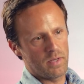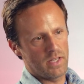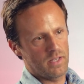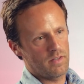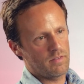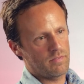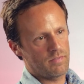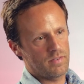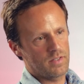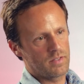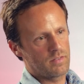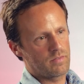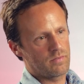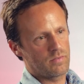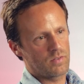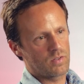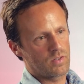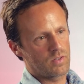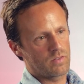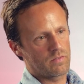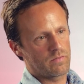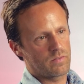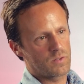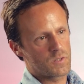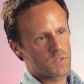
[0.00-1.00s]
benefit
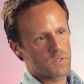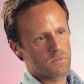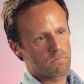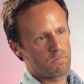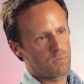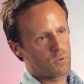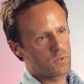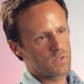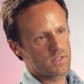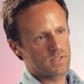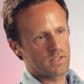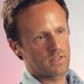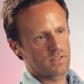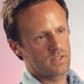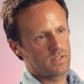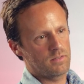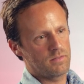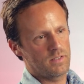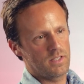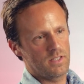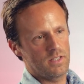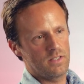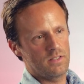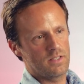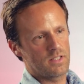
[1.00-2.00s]
for sports
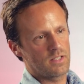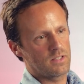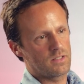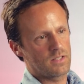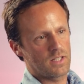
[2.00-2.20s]
activities